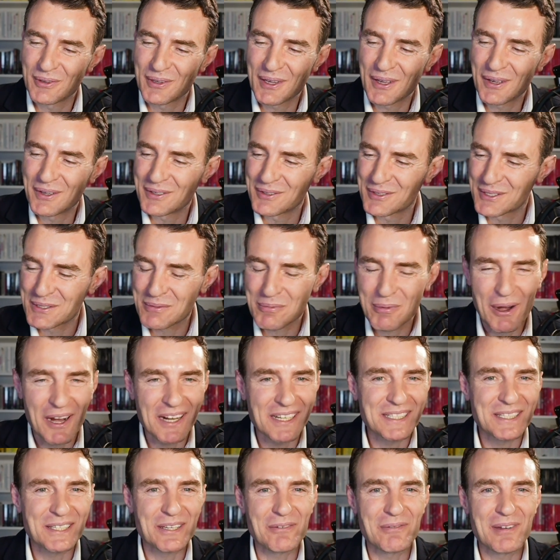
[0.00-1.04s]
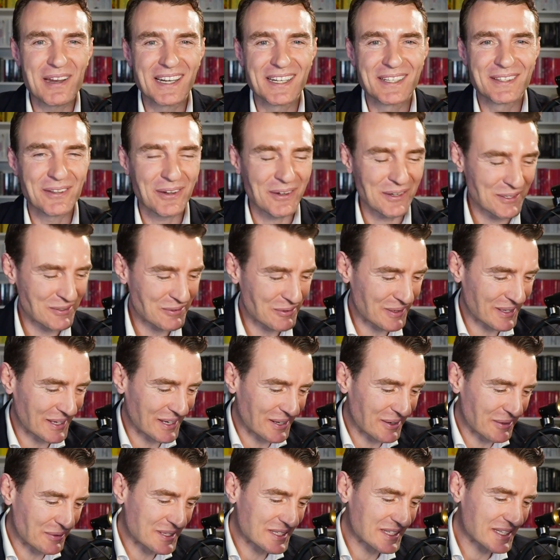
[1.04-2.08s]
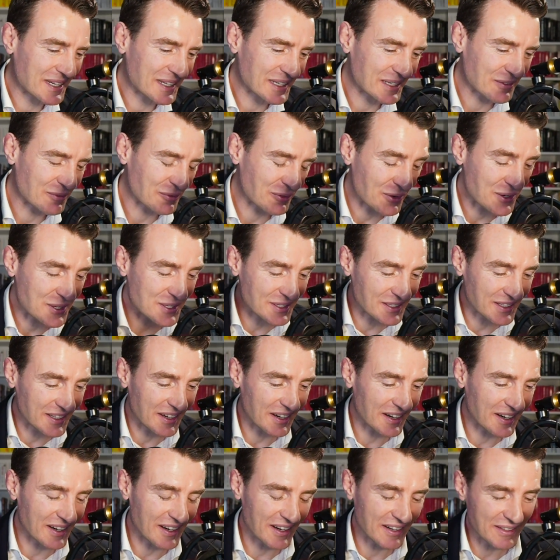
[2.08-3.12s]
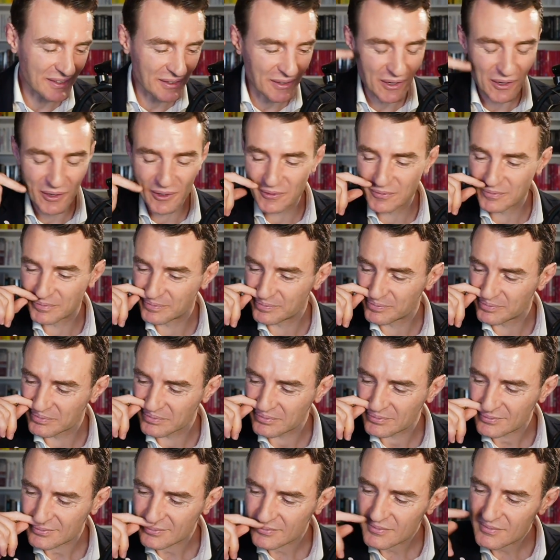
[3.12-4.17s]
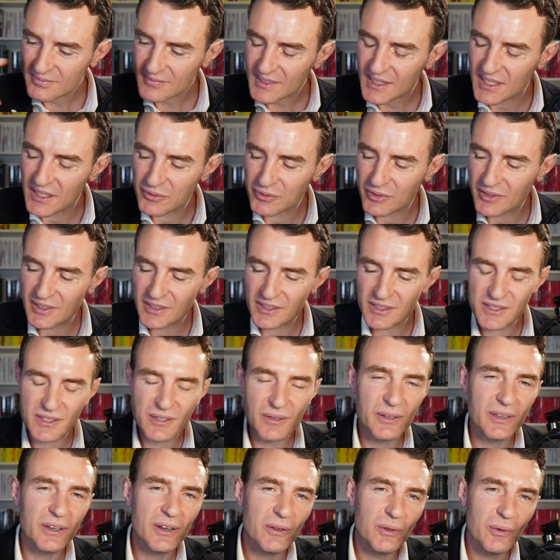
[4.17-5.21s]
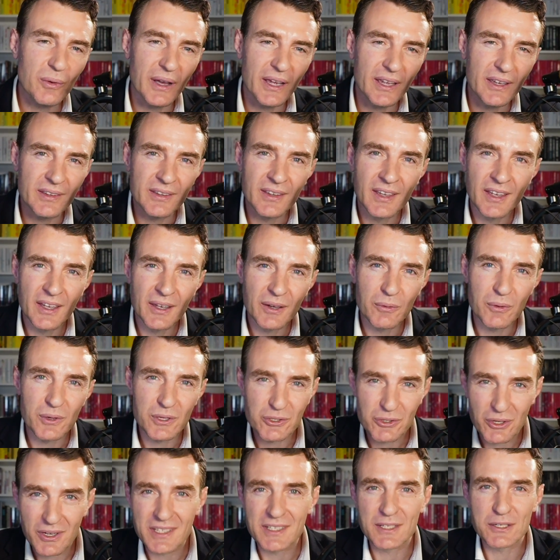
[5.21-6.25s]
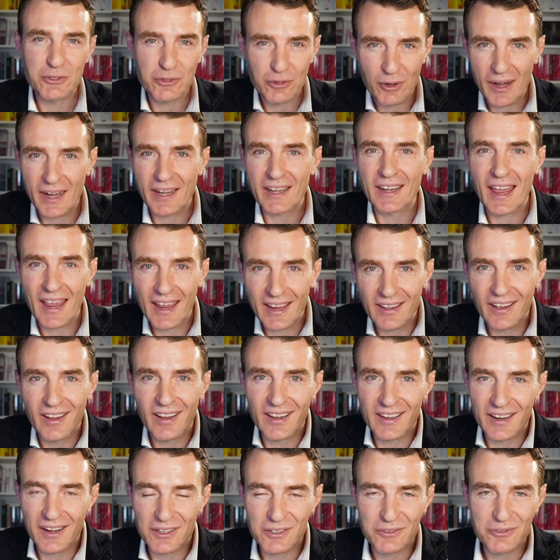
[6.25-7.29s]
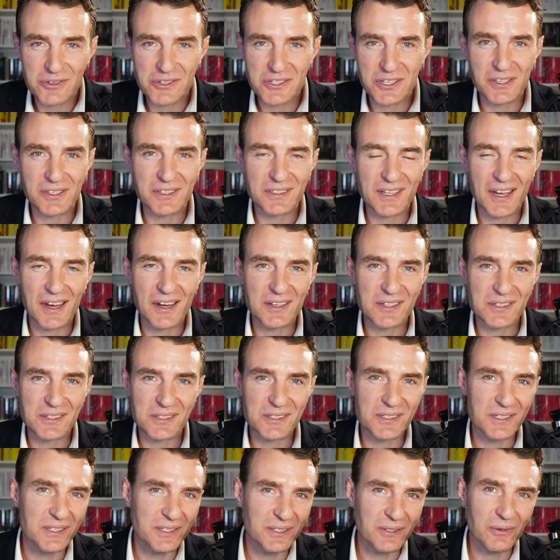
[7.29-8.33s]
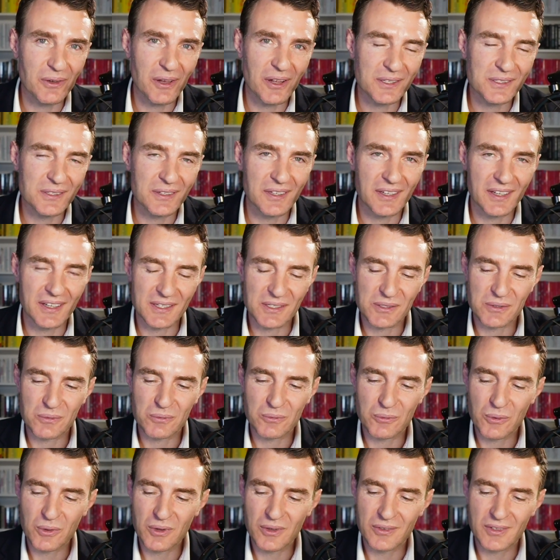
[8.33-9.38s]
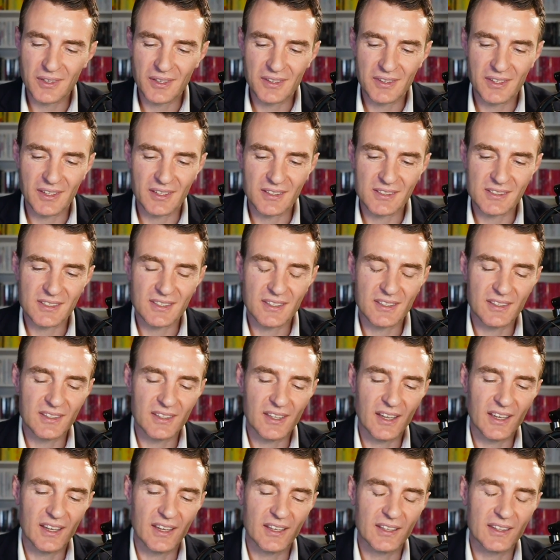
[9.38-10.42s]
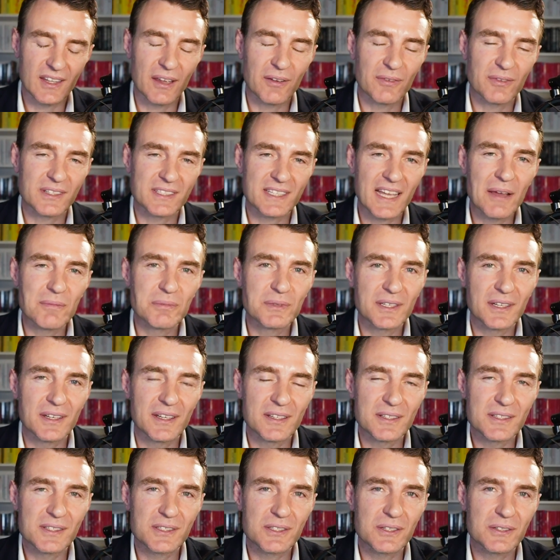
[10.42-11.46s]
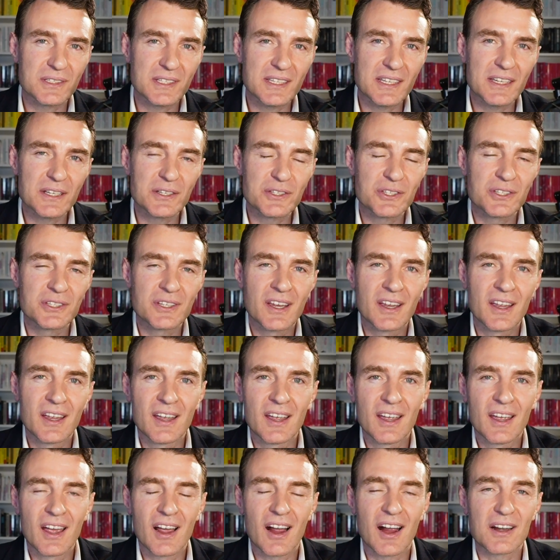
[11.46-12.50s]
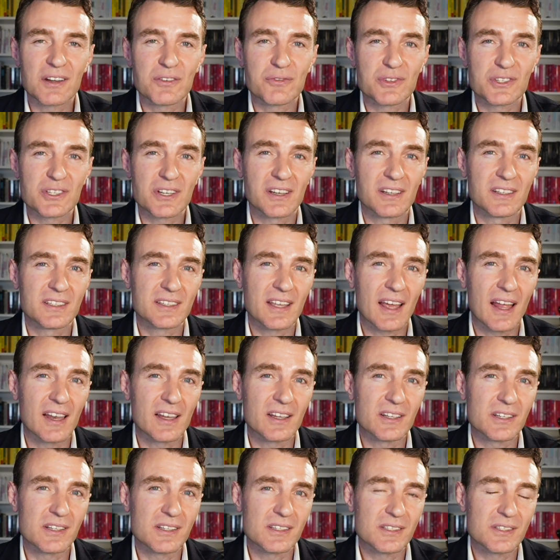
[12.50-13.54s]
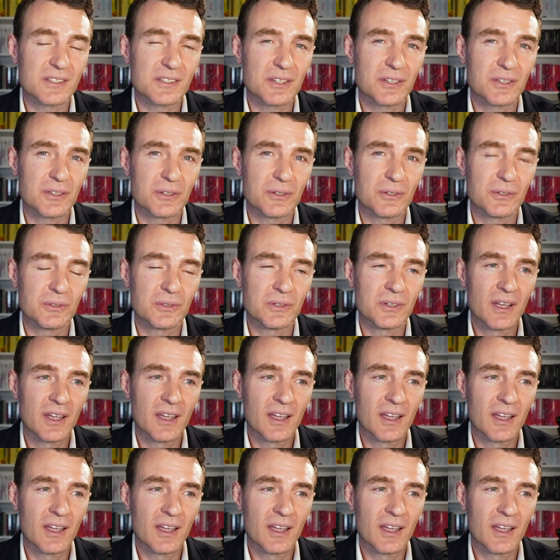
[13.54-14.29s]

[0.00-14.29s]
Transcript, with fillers: You, you, sparked so many thoughts for me. I was thinking, firstly, I, I don't know if you, so. You know the way we're trying to train AI, artificial intelligence, to do lots of things. One of the things they they've attempted is to teach artificial intelligence to